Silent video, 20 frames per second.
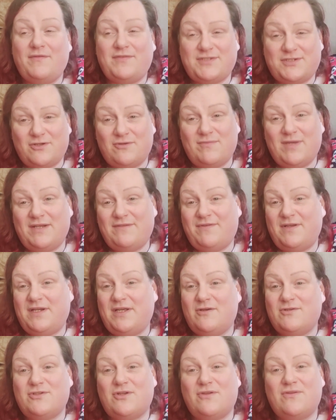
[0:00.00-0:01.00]
still made
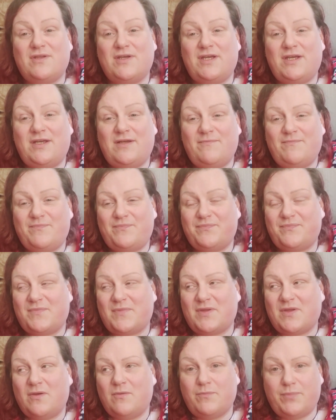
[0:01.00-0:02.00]
videos on the
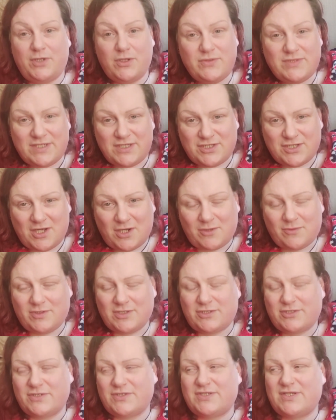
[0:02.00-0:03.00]
beauty channel,
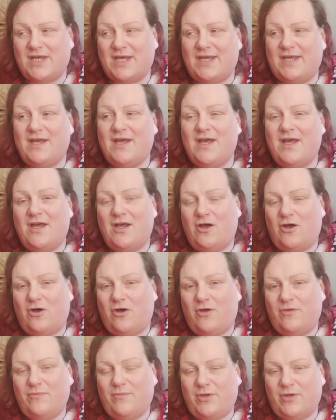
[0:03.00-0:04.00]
I should say,
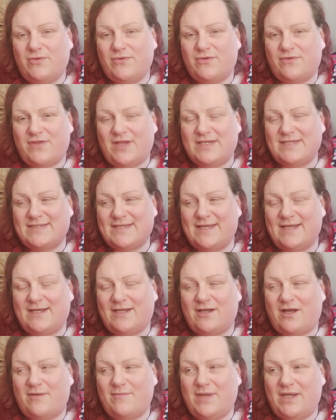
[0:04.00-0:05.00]
on Beyond
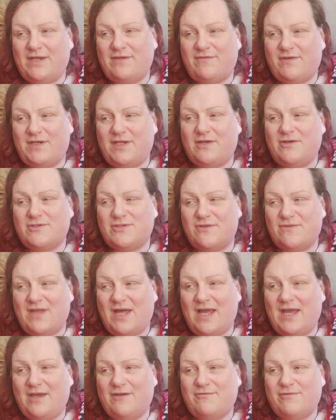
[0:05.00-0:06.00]
Authentic. I made videos on
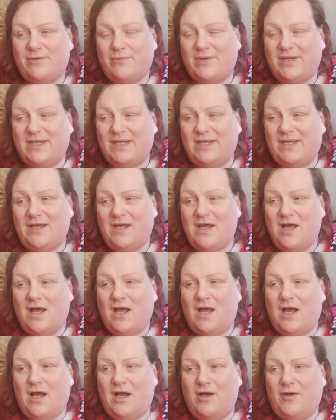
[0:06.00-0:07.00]
that every week.
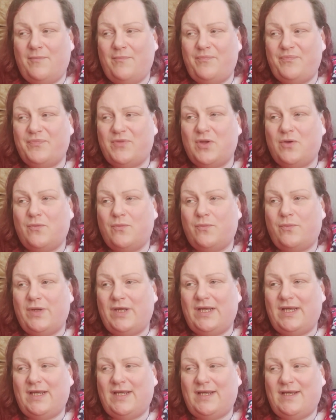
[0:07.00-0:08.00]

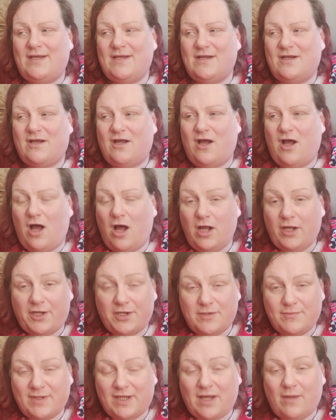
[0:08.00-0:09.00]
We are
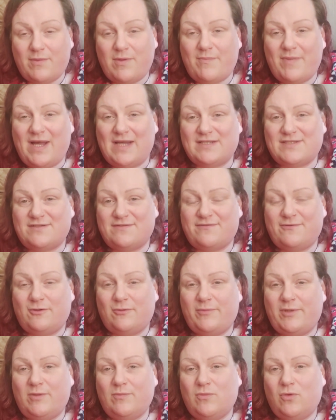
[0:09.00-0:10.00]
going to be coming back to
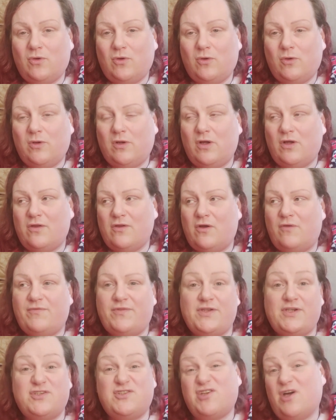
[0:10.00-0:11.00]
filming more
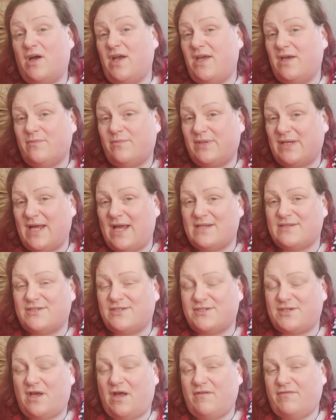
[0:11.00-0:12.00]
of the diet plan
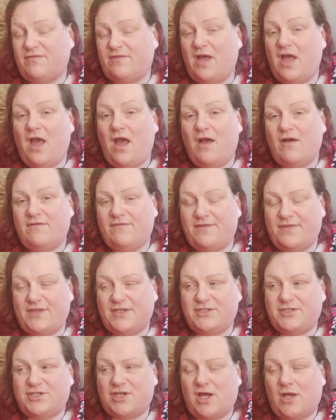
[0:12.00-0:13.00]
stuff for
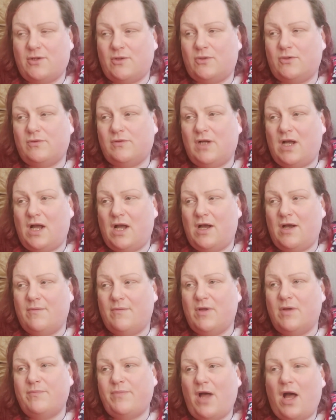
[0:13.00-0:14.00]
this channel,
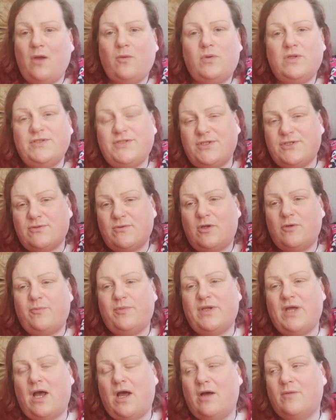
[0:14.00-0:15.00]
but I wanted to
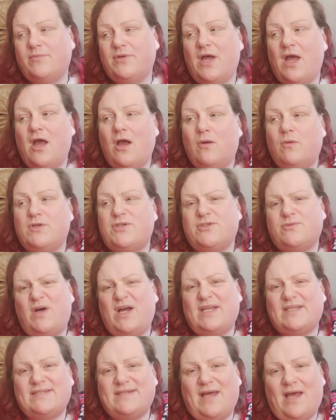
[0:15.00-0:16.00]
open it up, which is
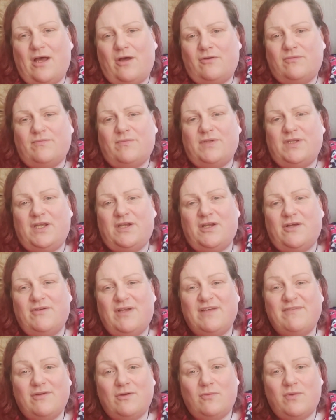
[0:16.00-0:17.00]
why it's now, you know,
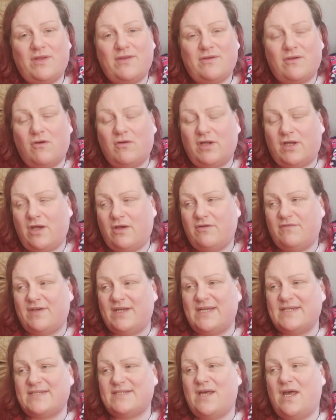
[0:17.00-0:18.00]
living with long
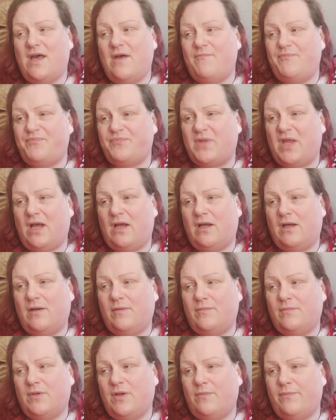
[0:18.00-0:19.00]
COVID,
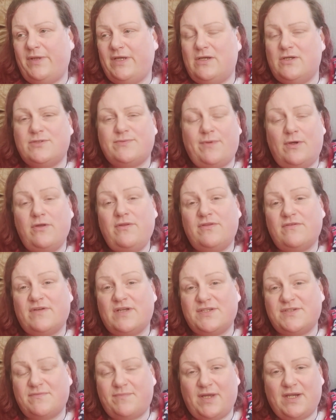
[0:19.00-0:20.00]
because both of
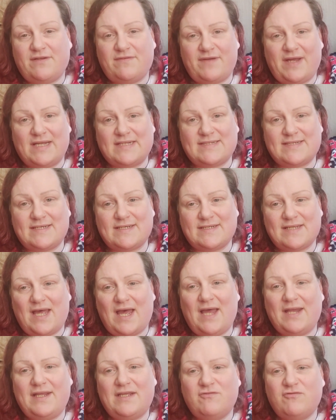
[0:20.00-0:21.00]
us have been affected,
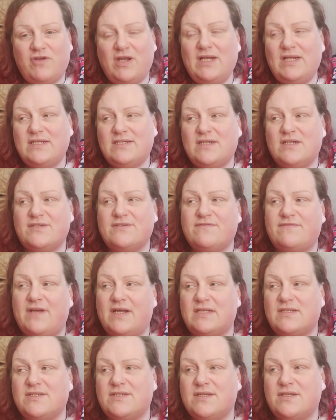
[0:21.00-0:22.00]
and it really does
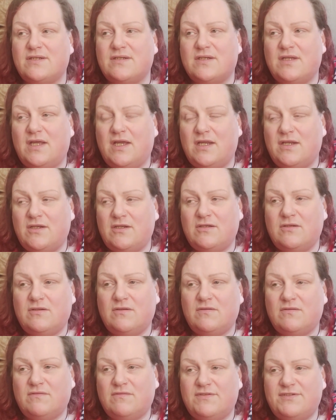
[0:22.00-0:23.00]
affect us in
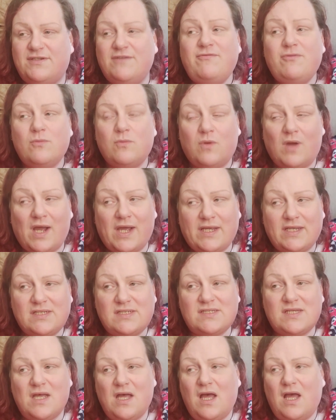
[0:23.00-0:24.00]
different
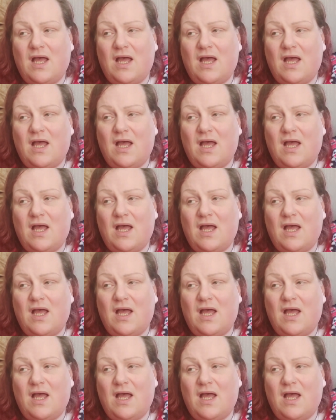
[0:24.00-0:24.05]
ways,